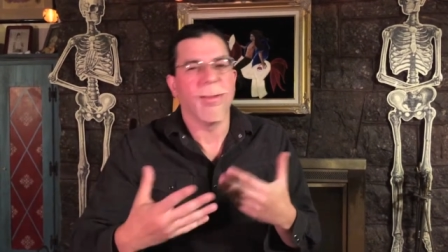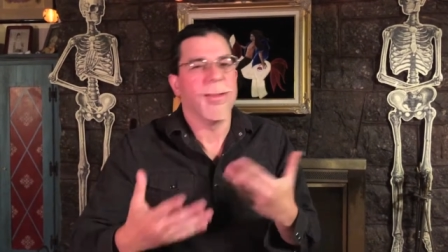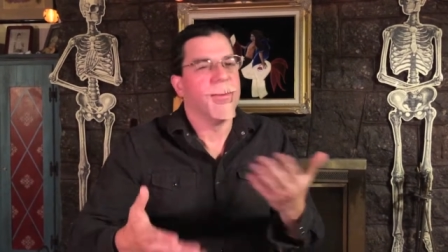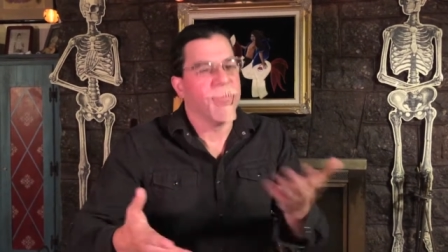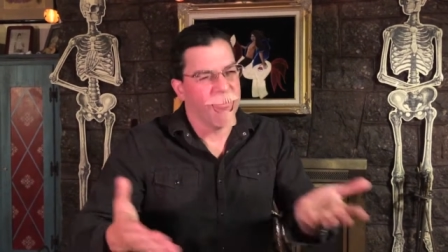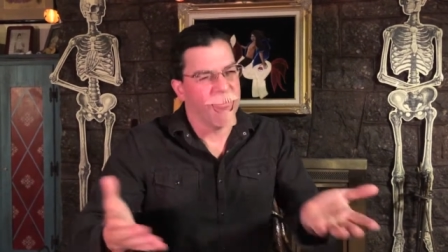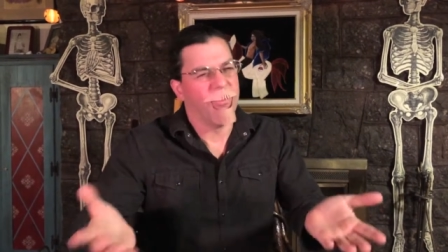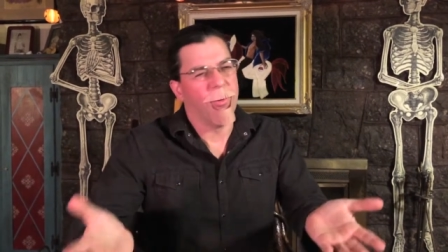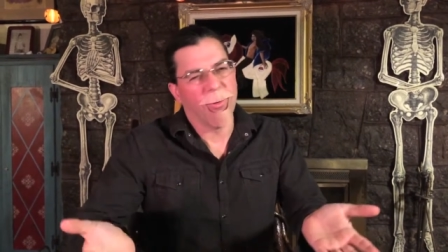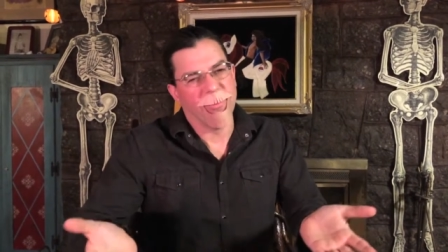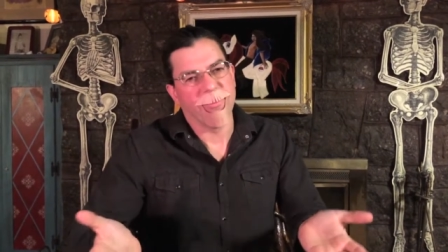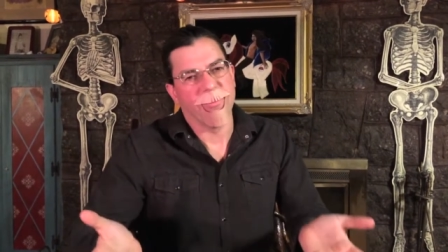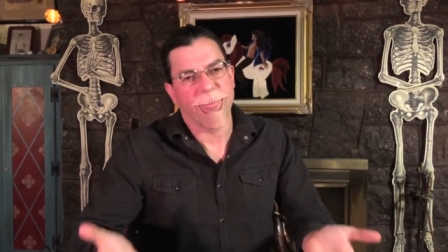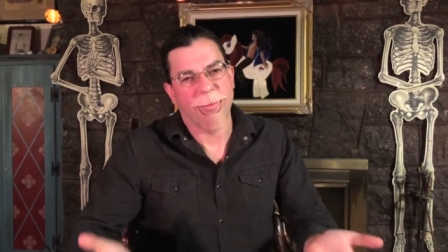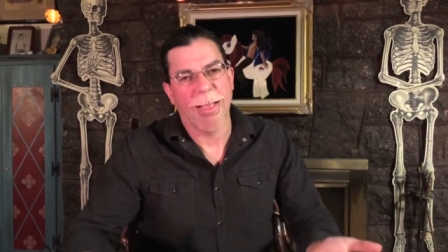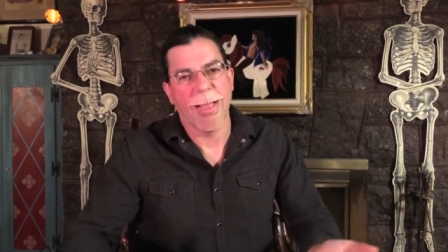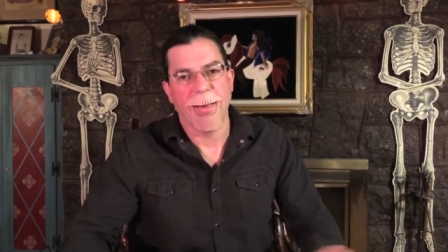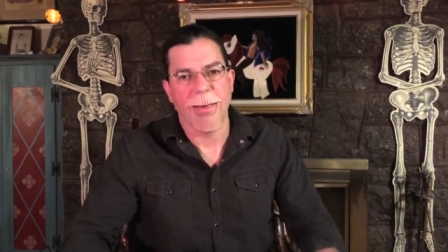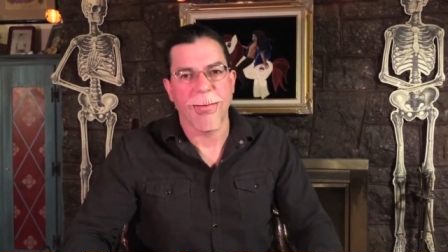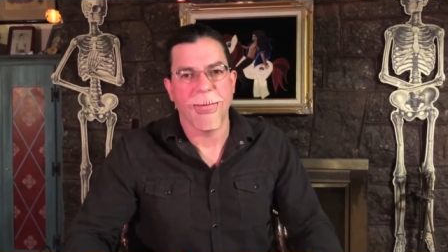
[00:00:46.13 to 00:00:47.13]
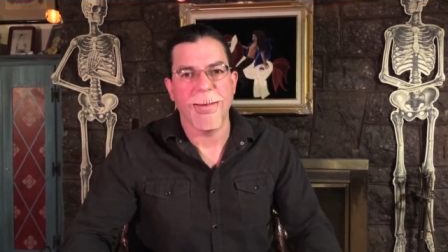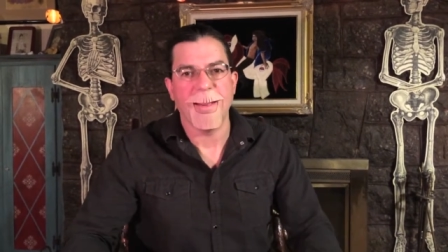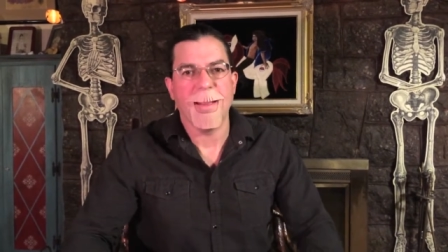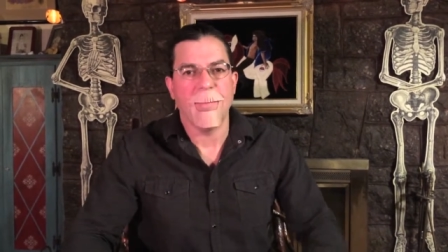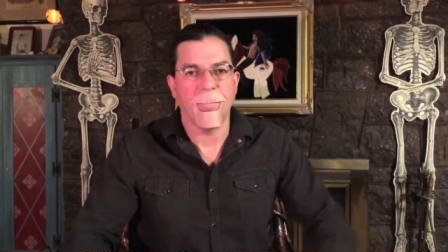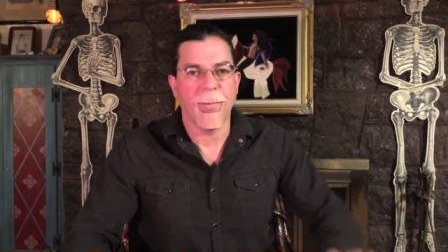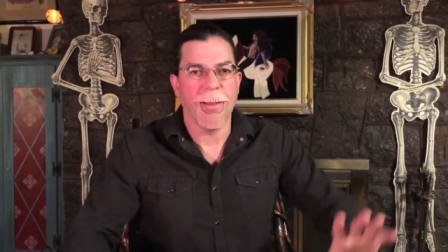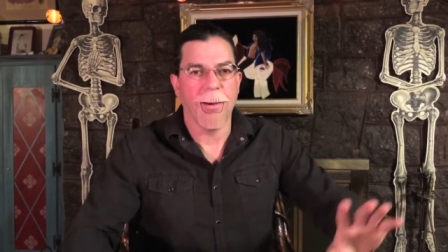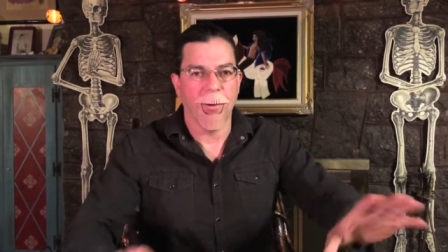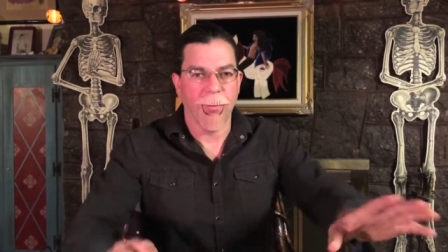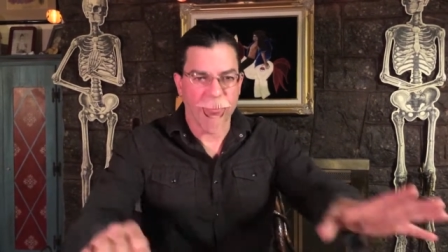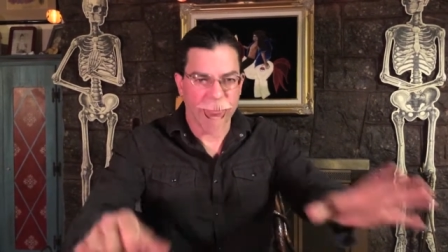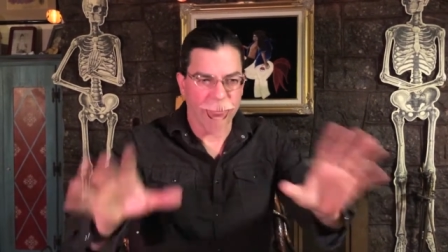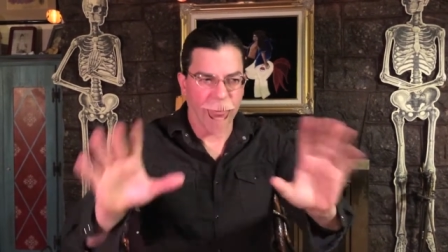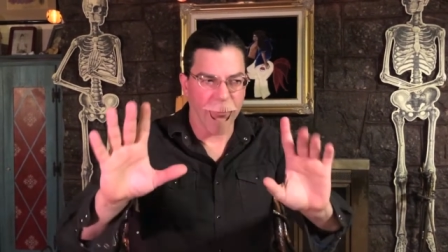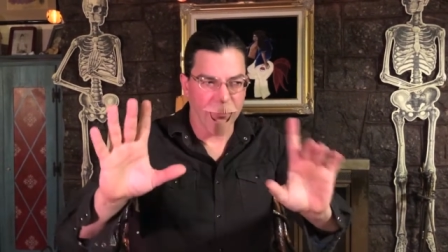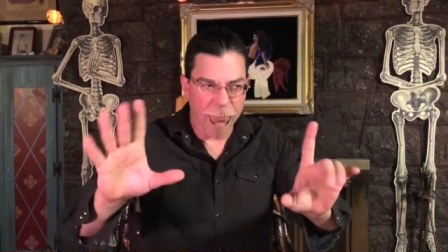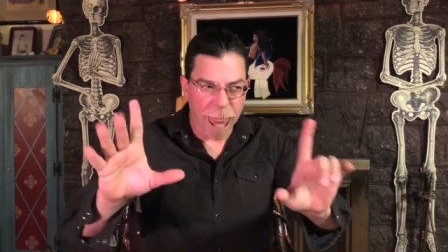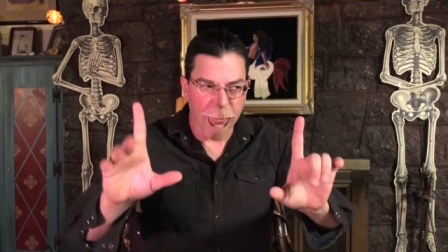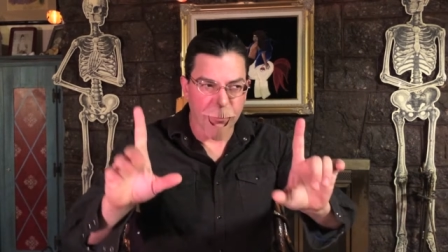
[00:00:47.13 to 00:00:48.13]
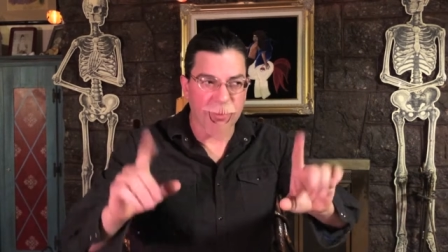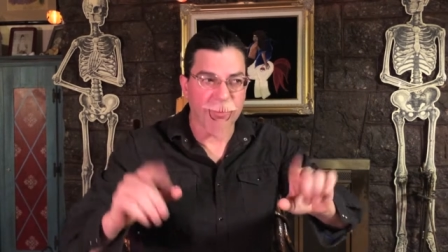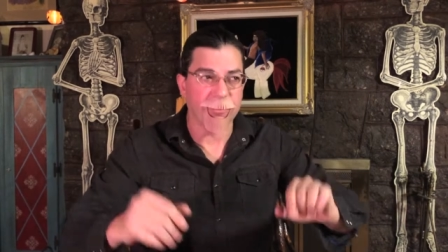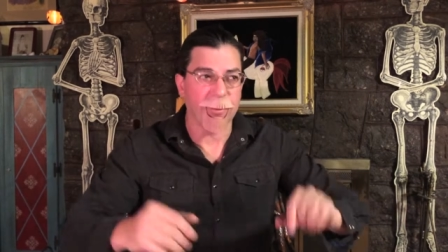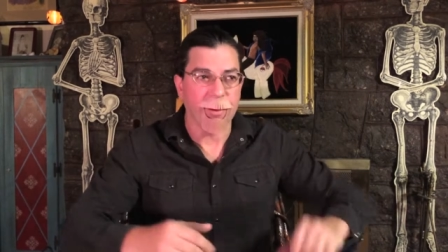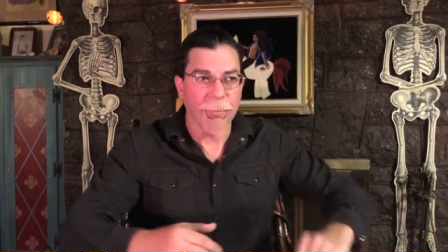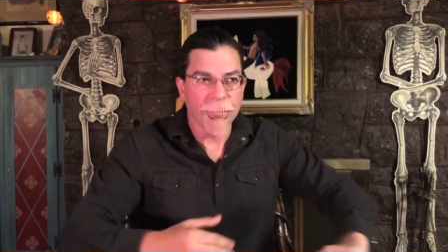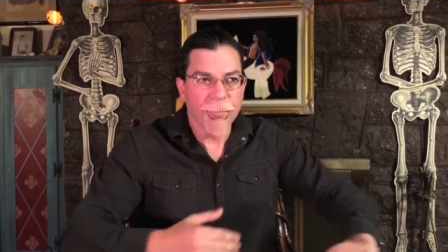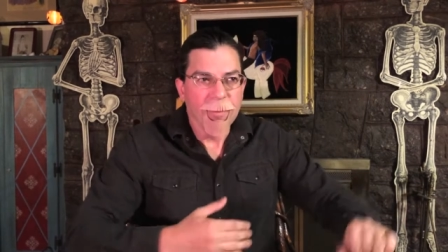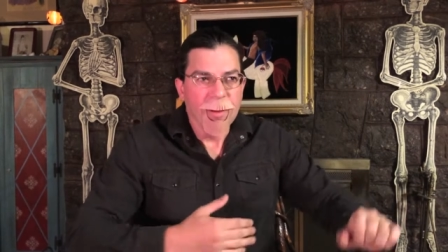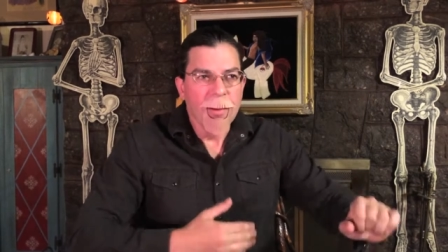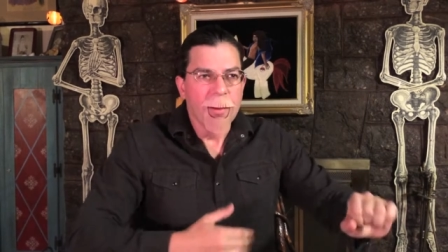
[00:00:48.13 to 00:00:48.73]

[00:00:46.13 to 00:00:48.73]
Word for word: His voice is kind of deep, you know, so let me see.